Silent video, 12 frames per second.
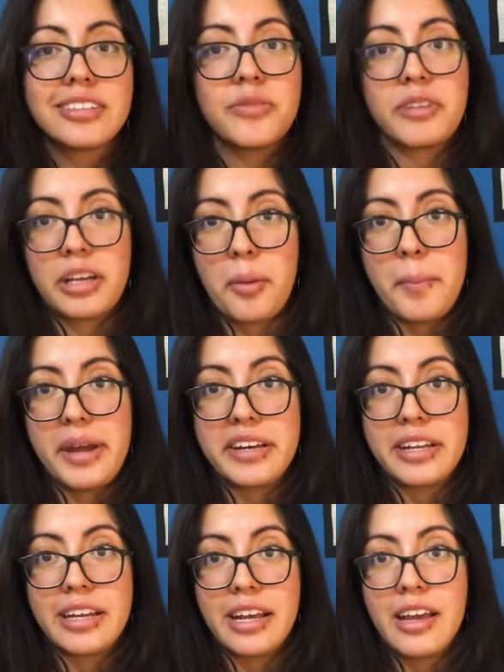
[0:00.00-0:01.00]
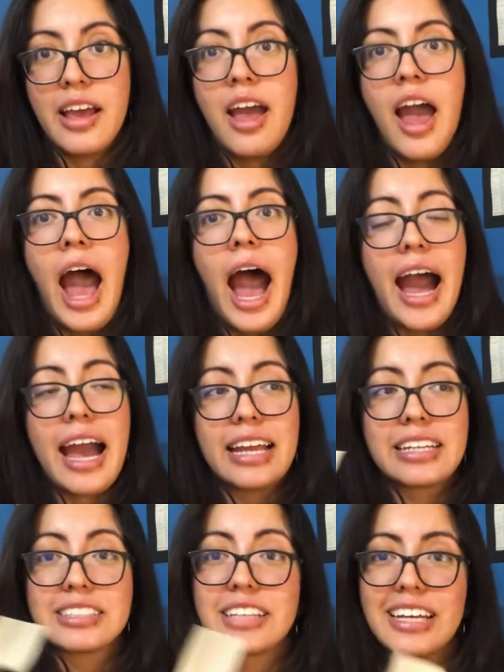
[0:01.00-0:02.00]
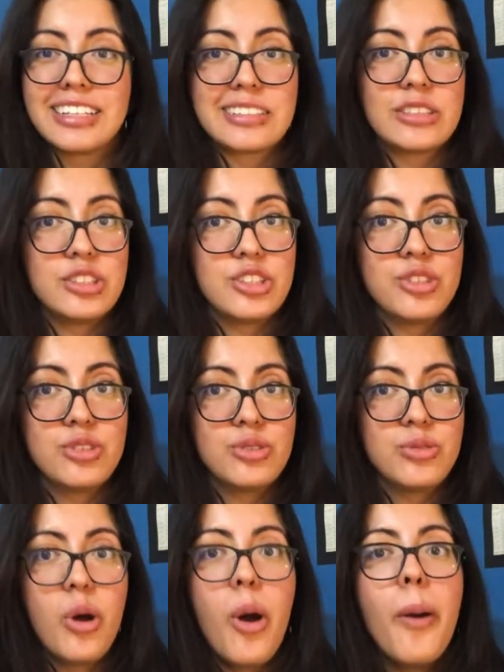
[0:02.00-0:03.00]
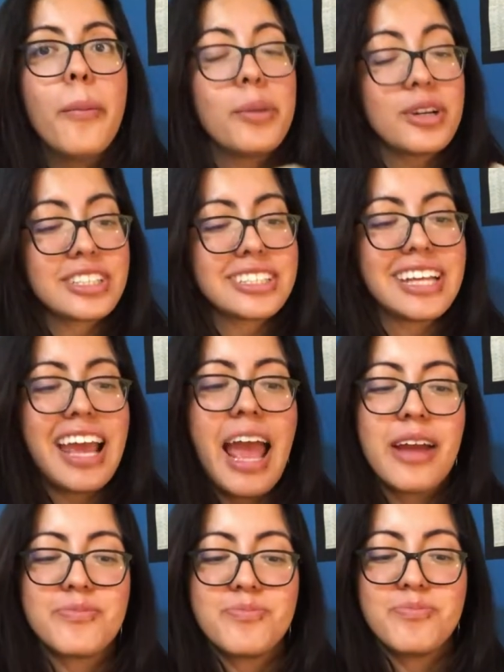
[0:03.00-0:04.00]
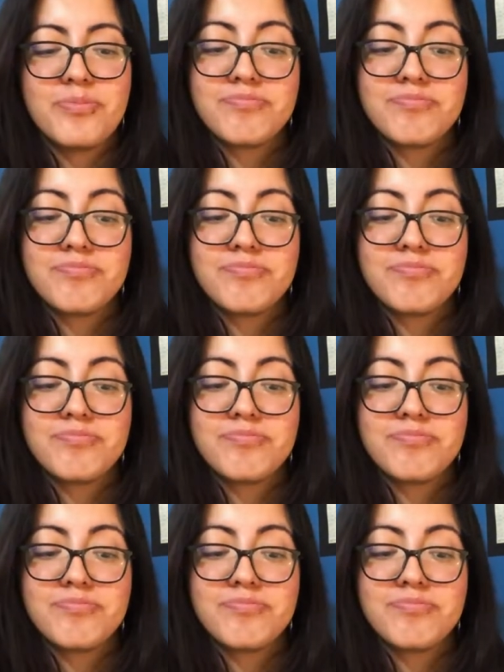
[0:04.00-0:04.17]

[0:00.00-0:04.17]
they recommended it I decided to purchase it and